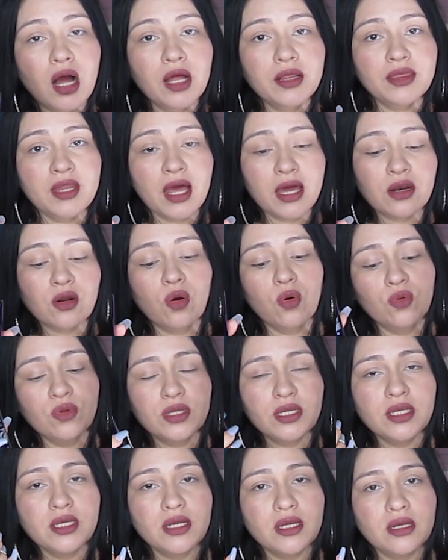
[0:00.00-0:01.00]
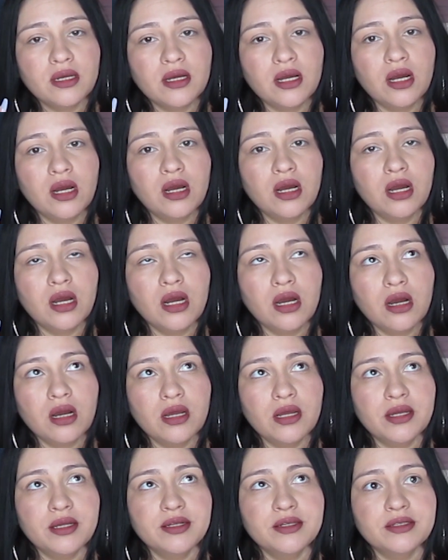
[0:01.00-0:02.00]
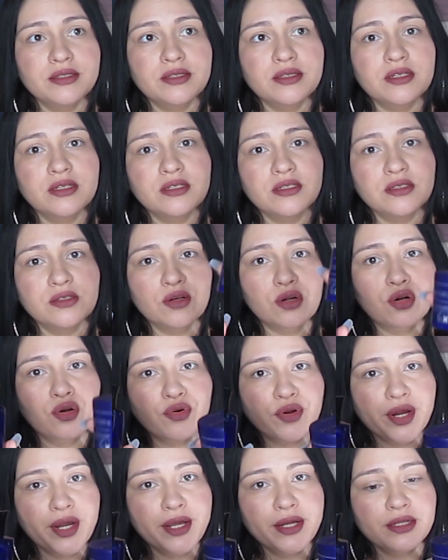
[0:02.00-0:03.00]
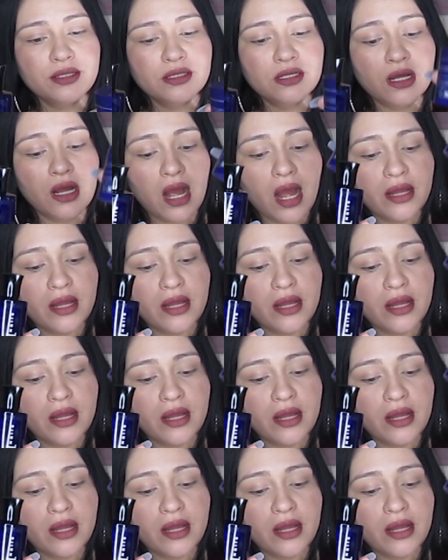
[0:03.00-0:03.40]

not only is this great,